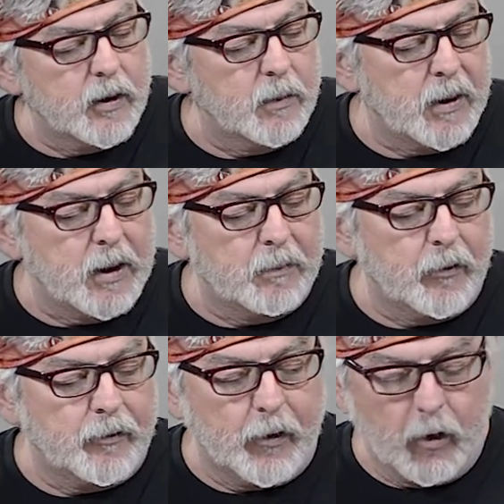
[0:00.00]
the paper
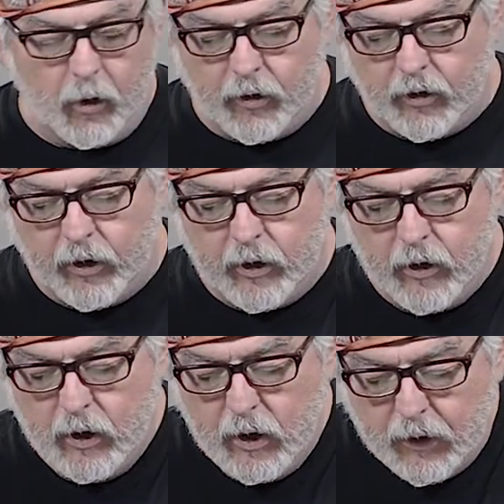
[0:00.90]
first.
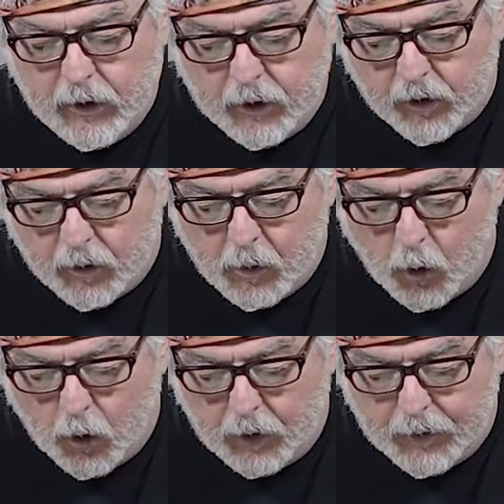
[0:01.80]
This is
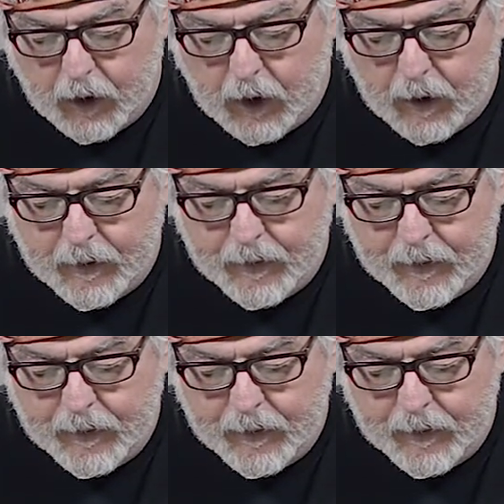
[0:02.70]
more of a,